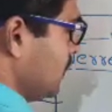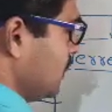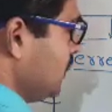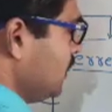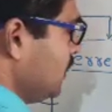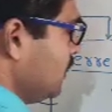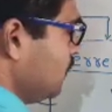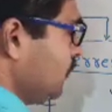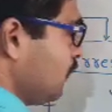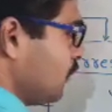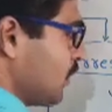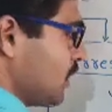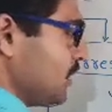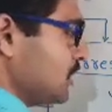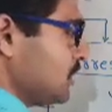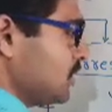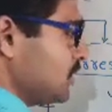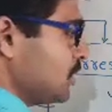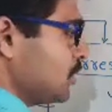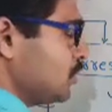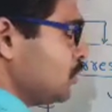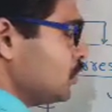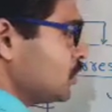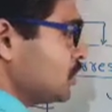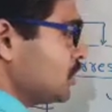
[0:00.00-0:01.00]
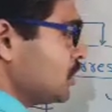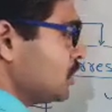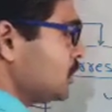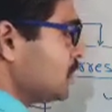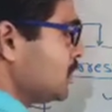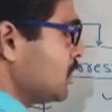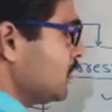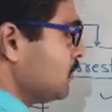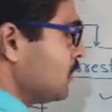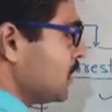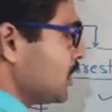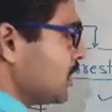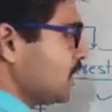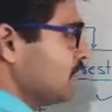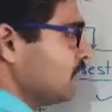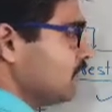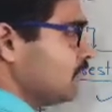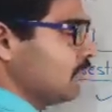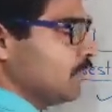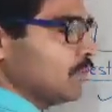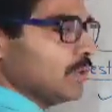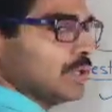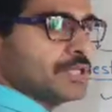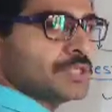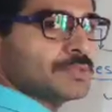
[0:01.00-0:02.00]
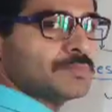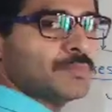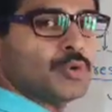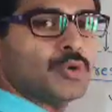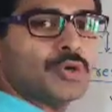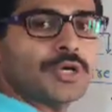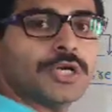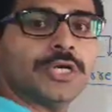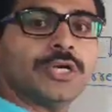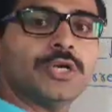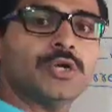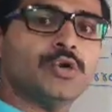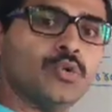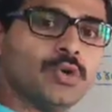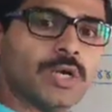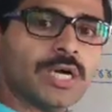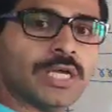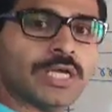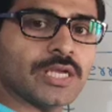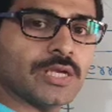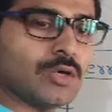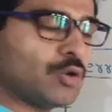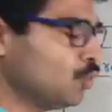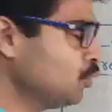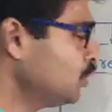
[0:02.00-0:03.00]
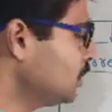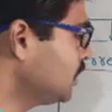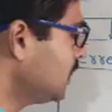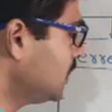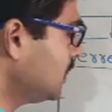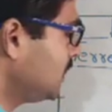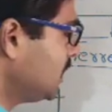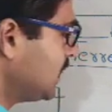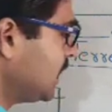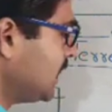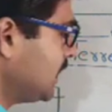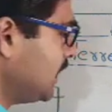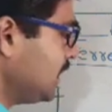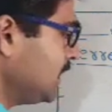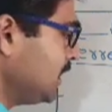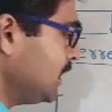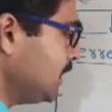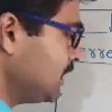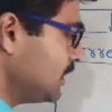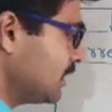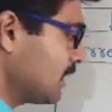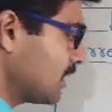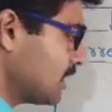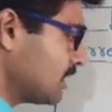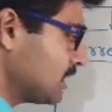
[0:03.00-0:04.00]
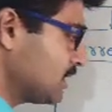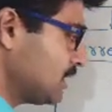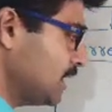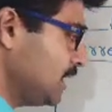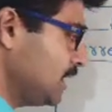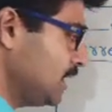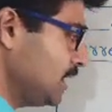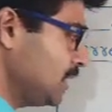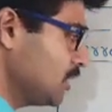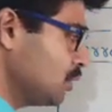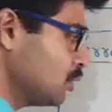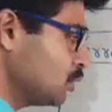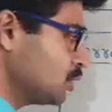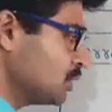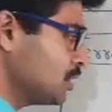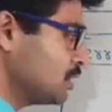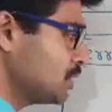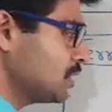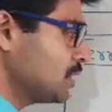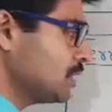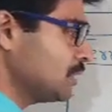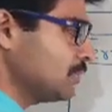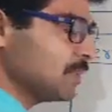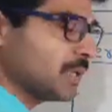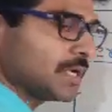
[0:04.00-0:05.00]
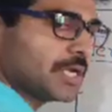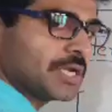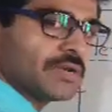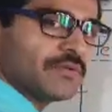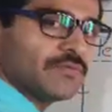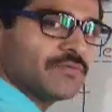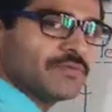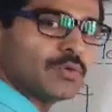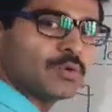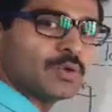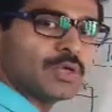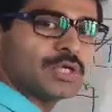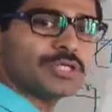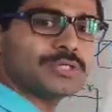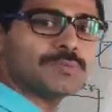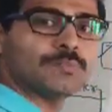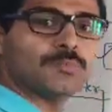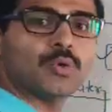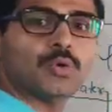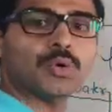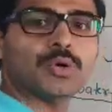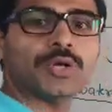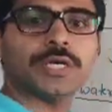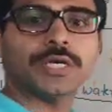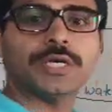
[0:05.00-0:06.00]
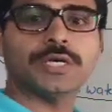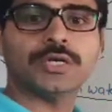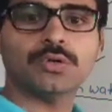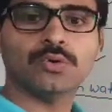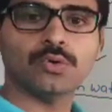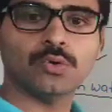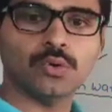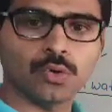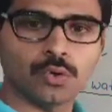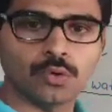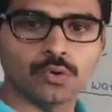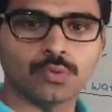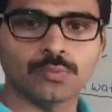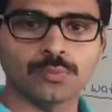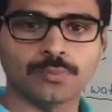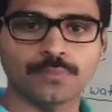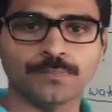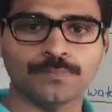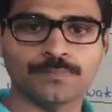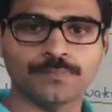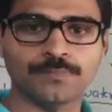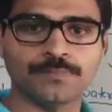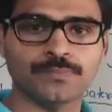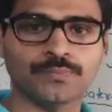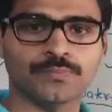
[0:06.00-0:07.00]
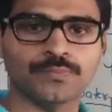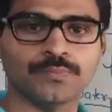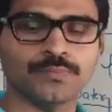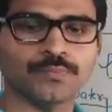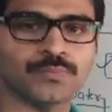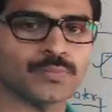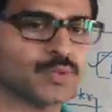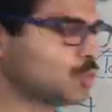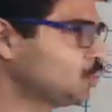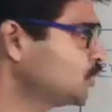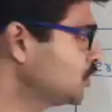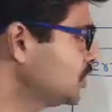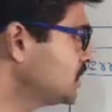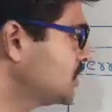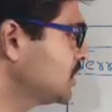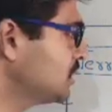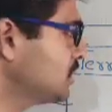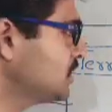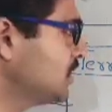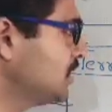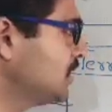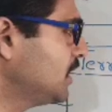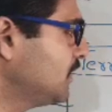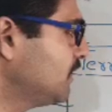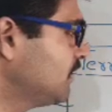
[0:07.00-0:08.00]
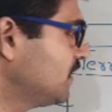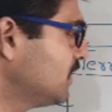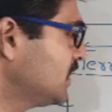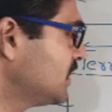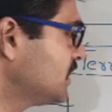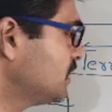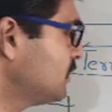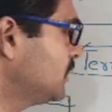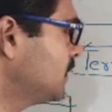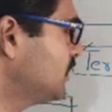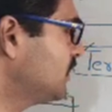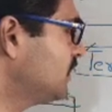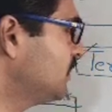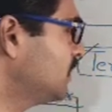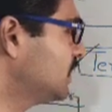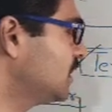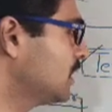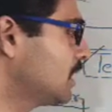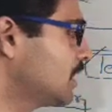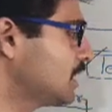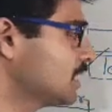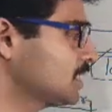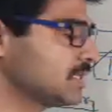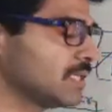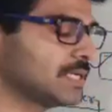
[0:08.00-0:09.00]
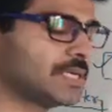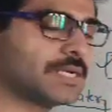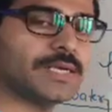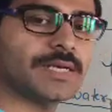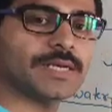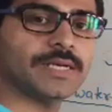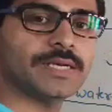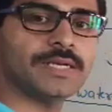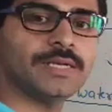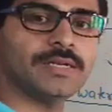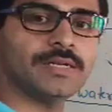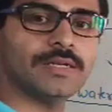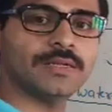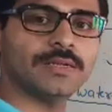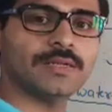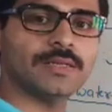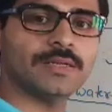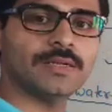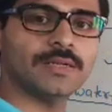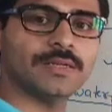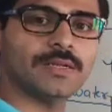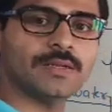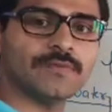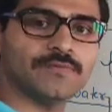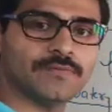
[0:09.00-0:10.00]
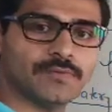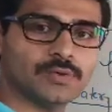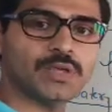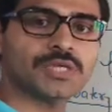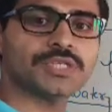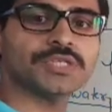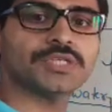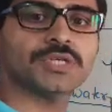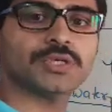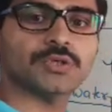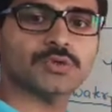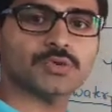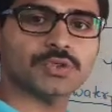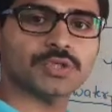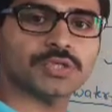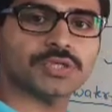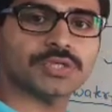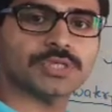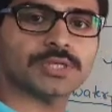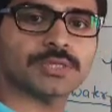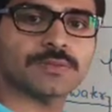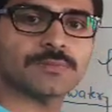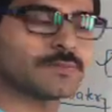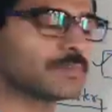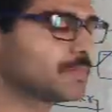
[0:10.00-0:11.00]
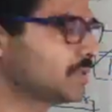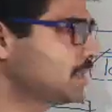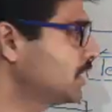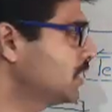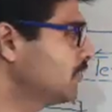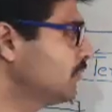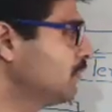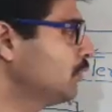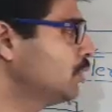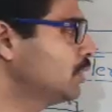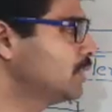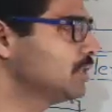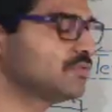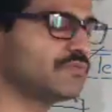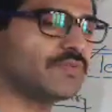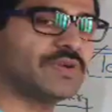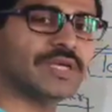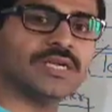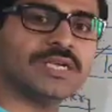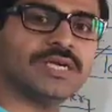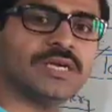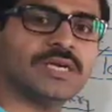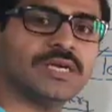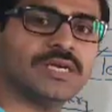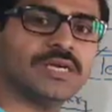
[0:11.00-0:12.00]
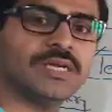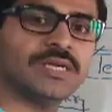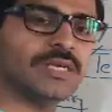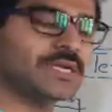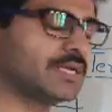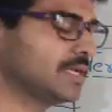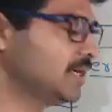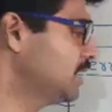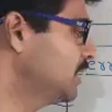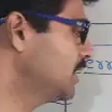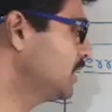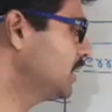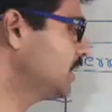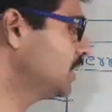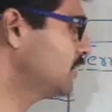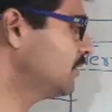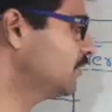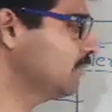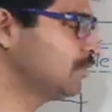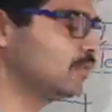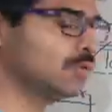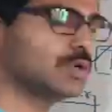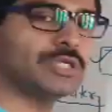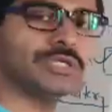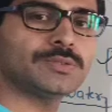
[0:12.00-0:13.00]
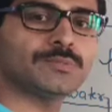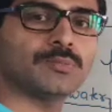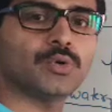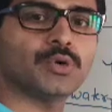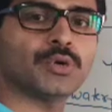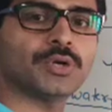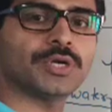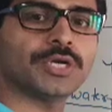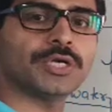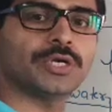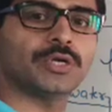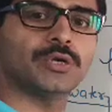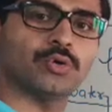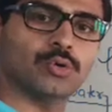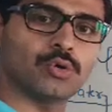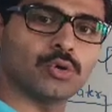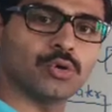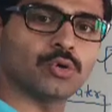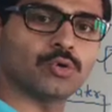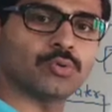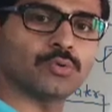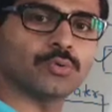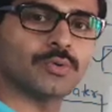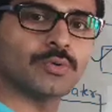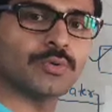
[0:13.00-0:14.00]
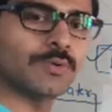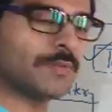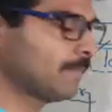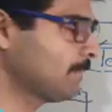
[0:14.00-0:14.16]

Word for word: In forest ecosystem, rainfall is moderate to high. On the other hand, in grassland ecosystem, rainfall is moderate to low. So this is the difference between grassland and forest ecosystem. Rainfall is very high and rainfall is moderate to low.